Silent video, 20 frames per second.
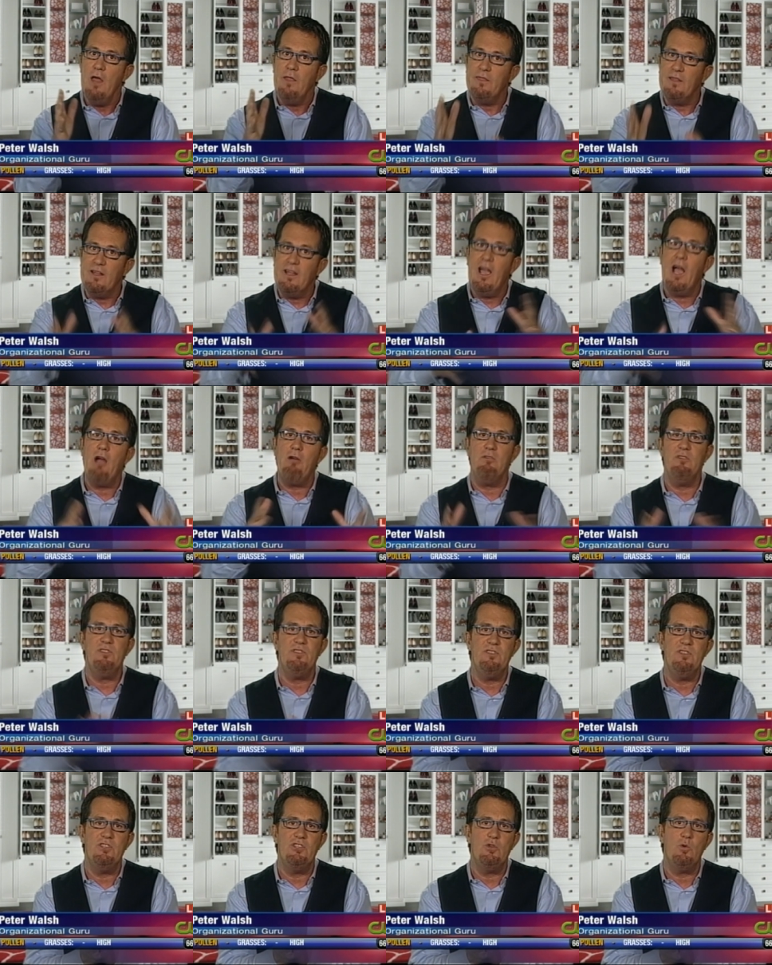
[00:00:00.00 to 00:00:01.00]
the current
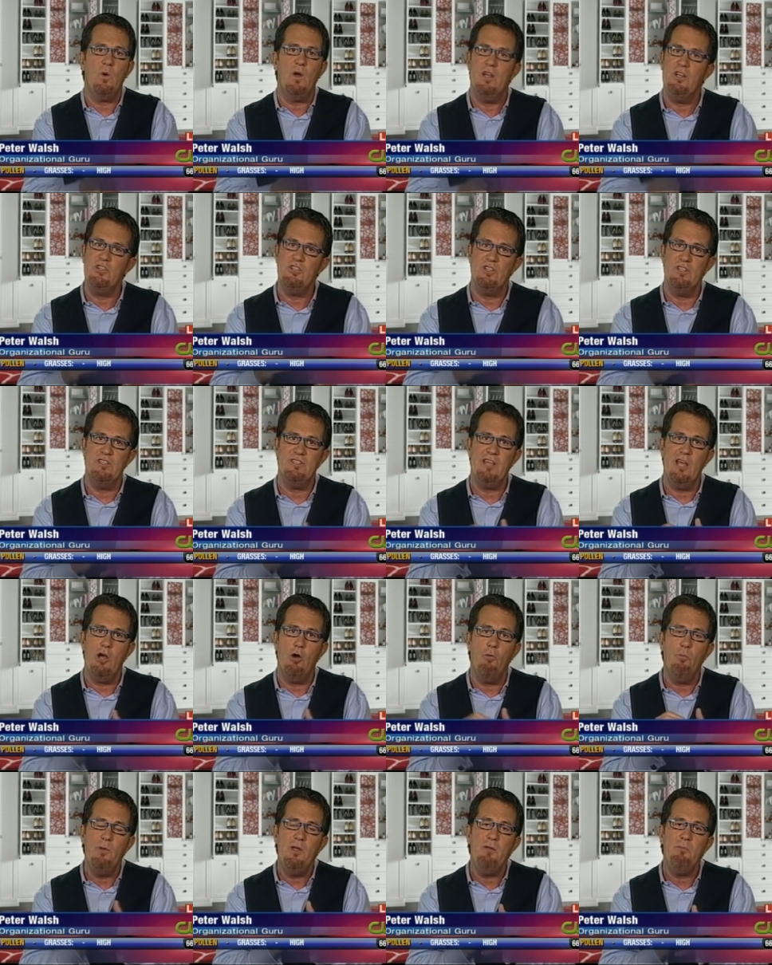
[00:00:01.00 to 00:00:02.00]
situation is
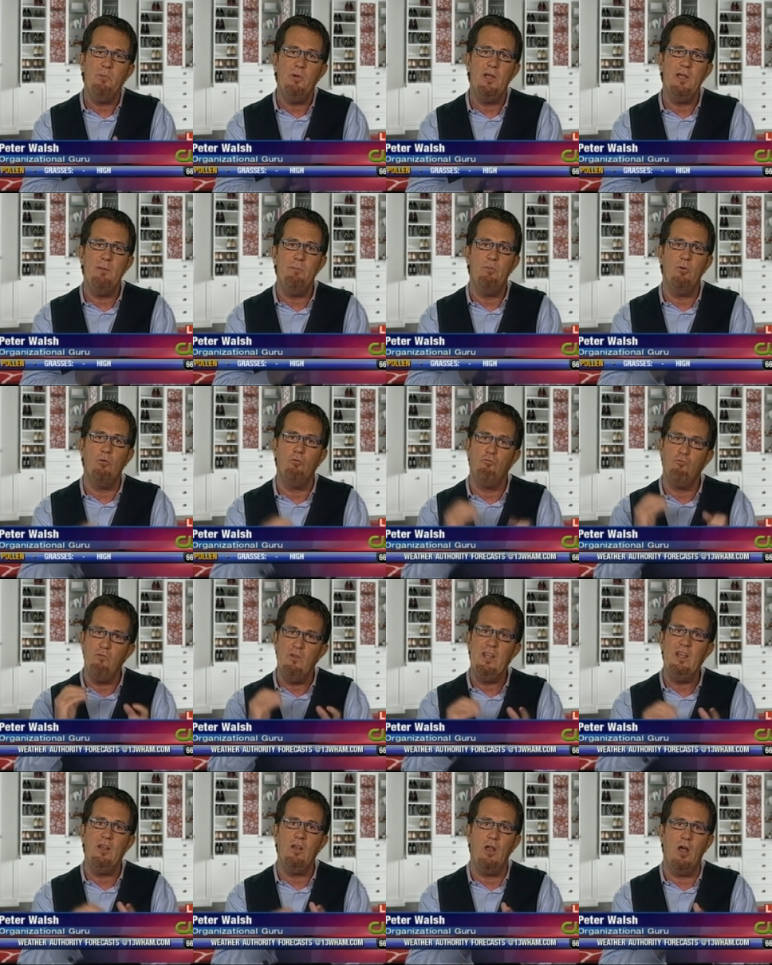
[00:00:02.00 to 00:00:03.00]
helping people
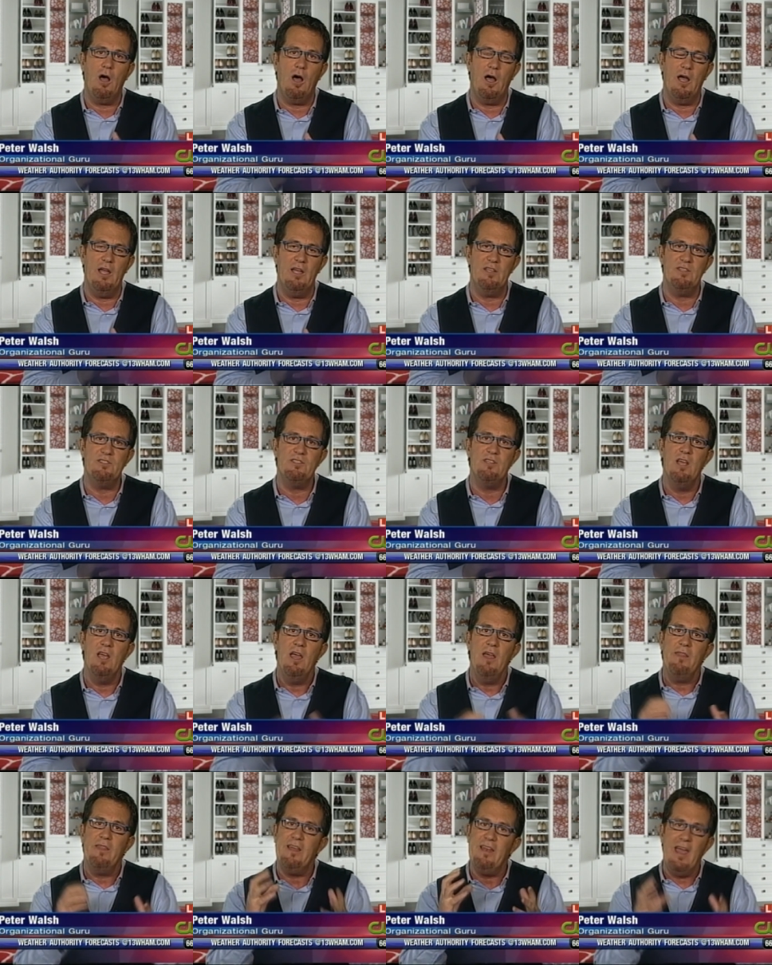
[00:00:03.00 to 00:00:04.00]
realize
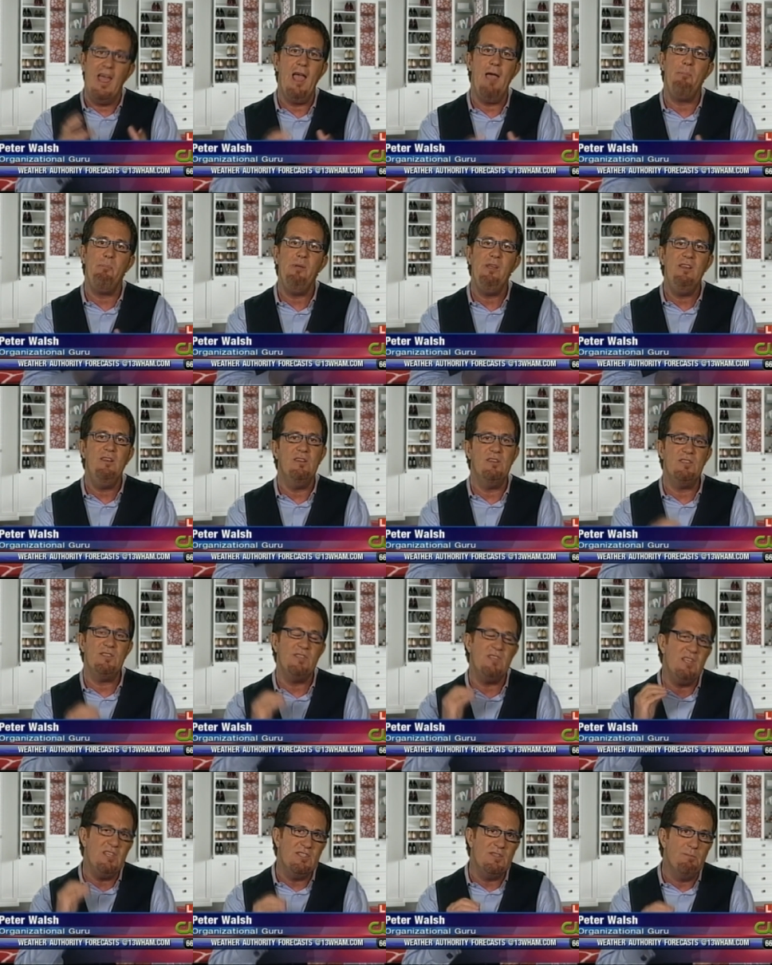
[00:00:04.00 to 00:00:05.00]
that happiness
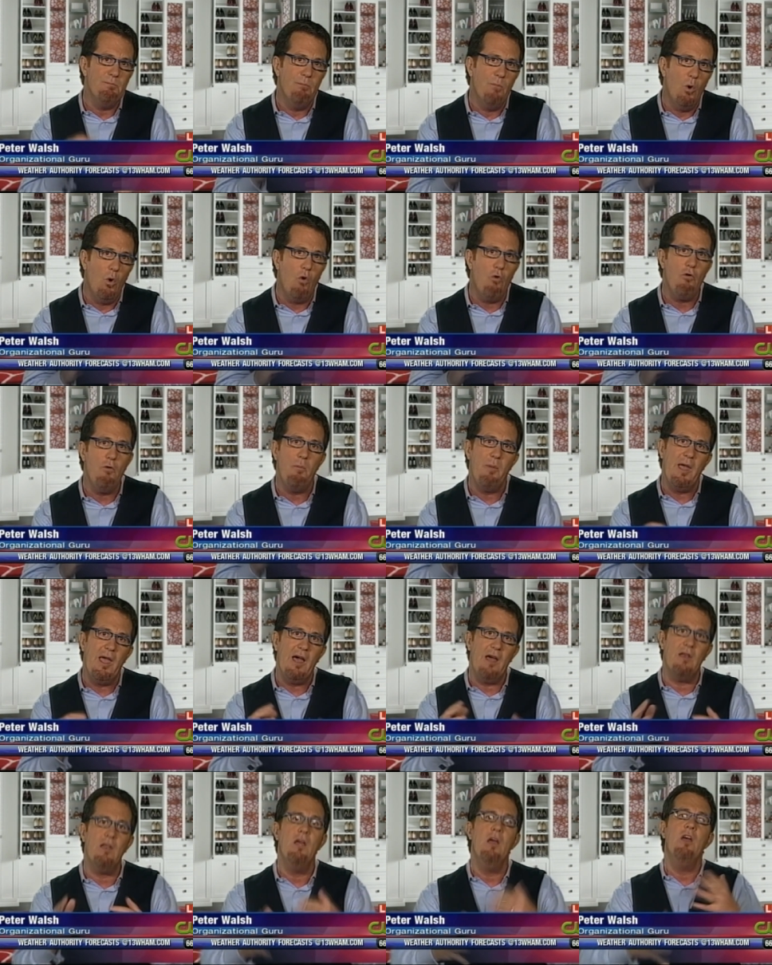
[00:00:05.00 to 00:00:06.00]
is more
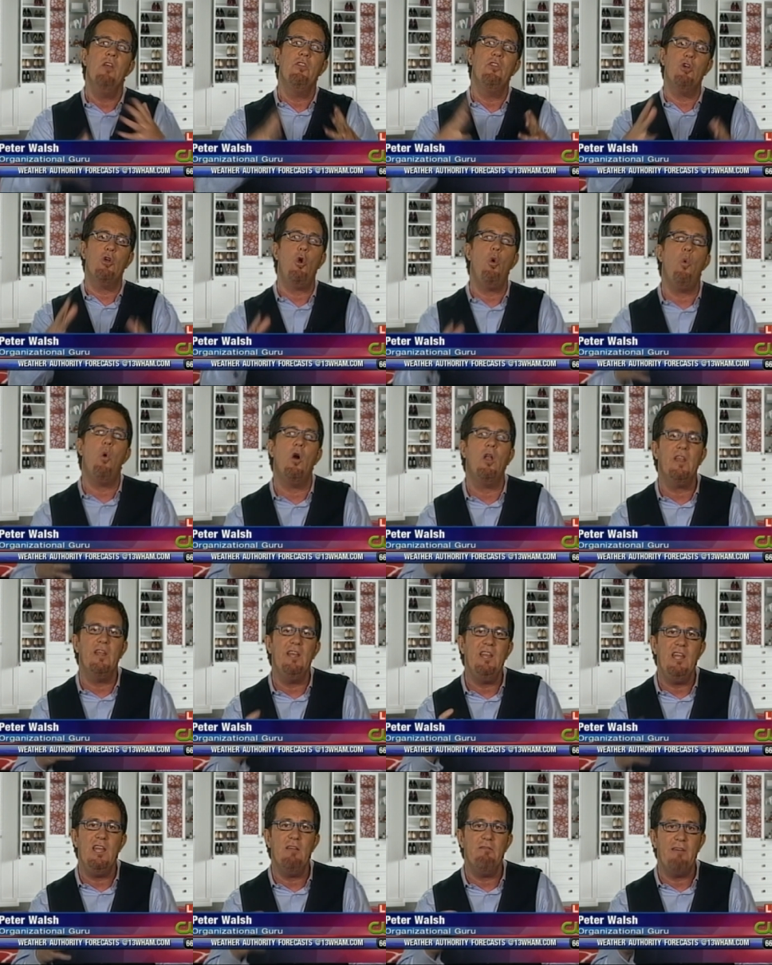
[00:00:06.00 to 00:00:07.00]
about the
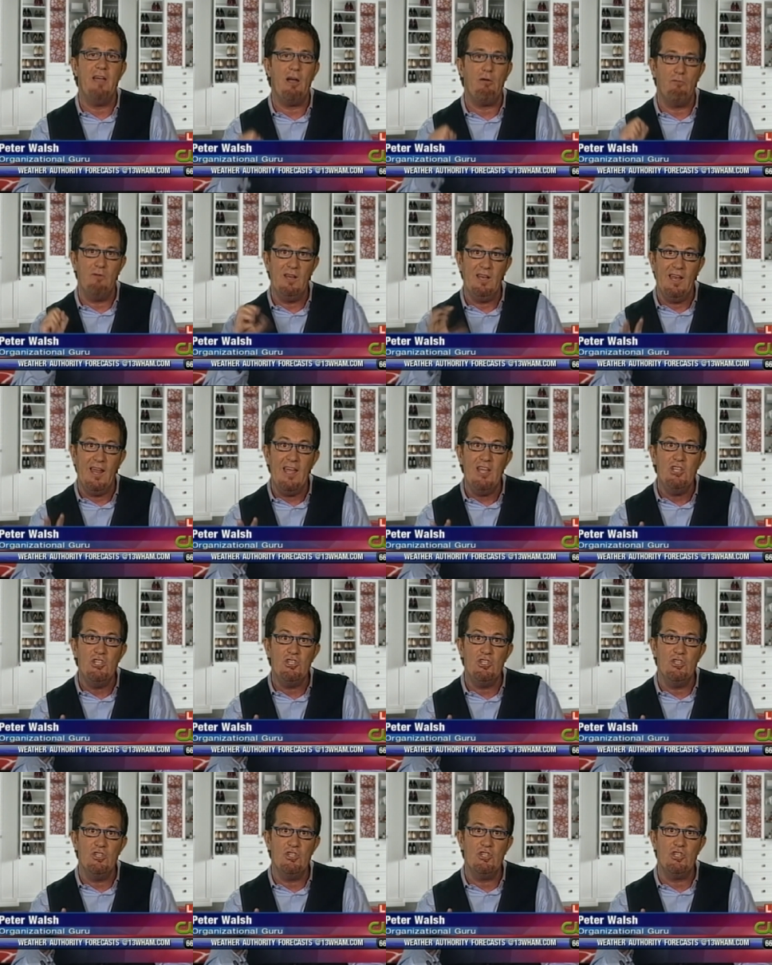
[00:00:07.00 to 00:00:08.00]
quality of our
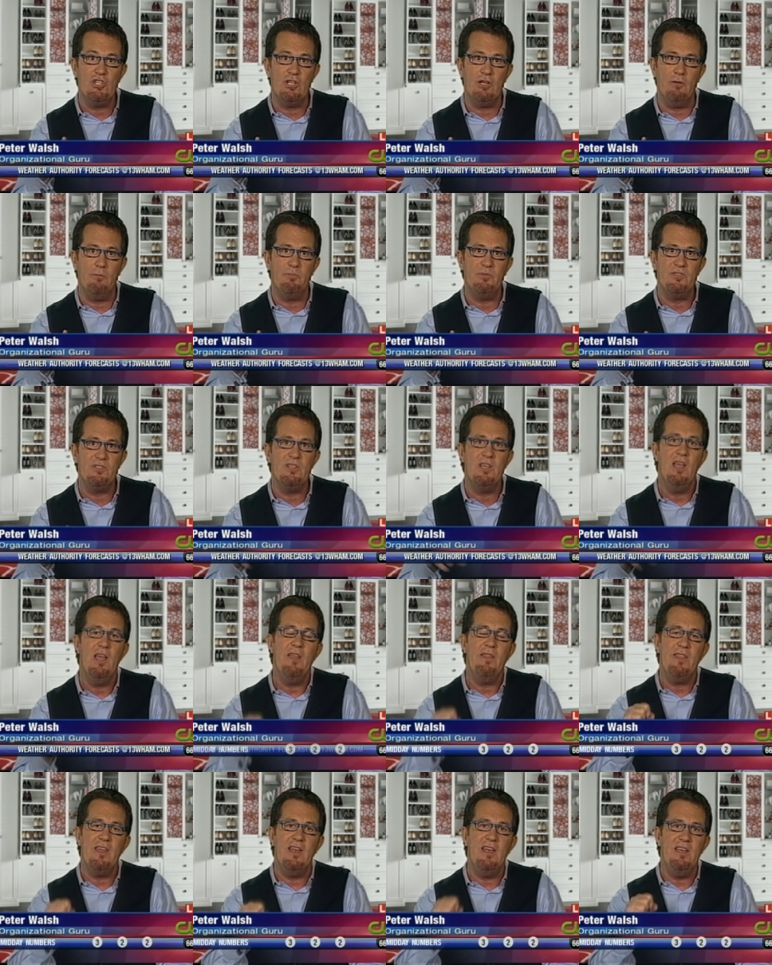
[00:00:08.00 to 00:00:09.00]
relationships
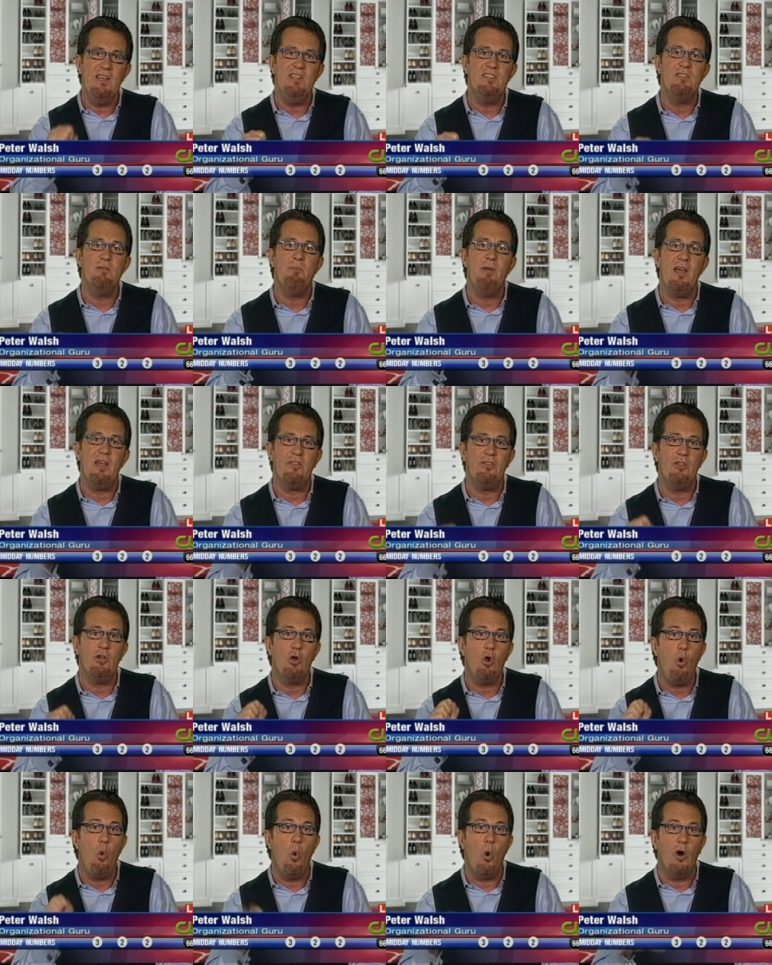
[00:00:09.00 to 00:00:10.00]
than it is about the
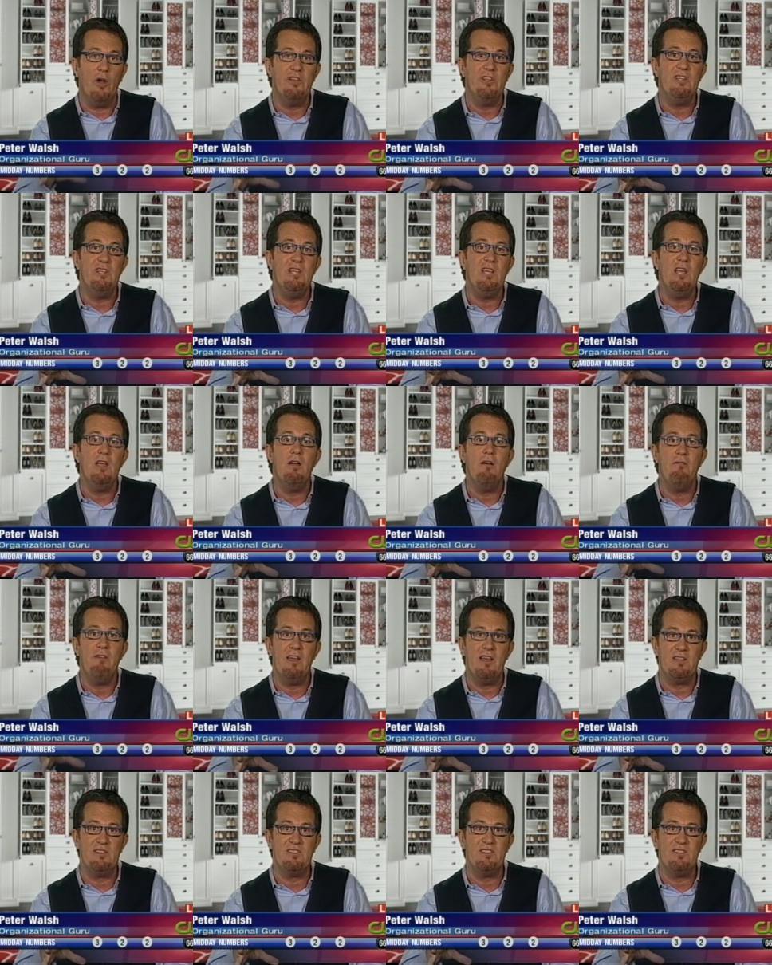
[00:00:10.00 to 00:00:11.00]
quantity of
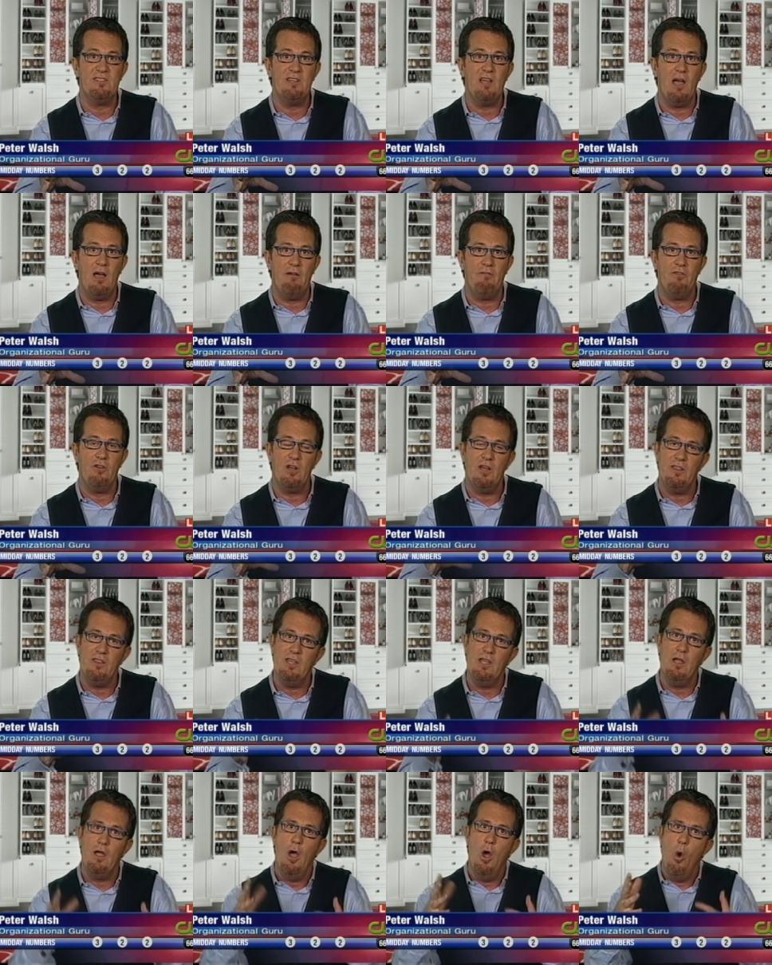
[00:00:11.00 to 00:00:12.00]
our stuff. And I think